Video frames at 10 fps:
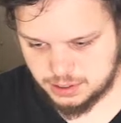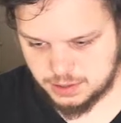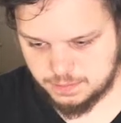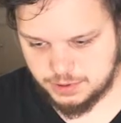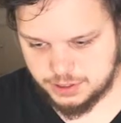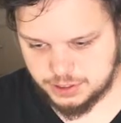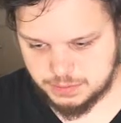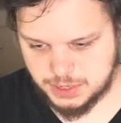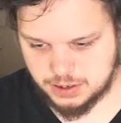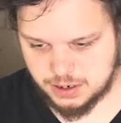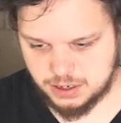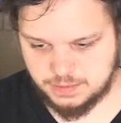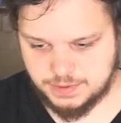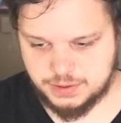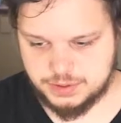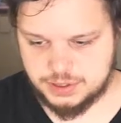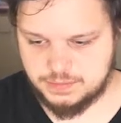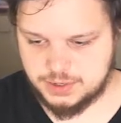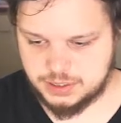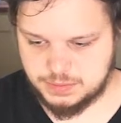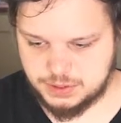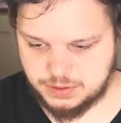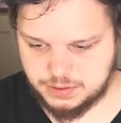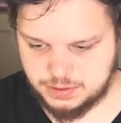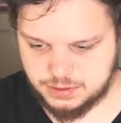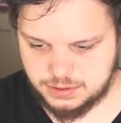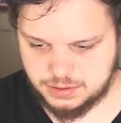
if we just make all of those invisible,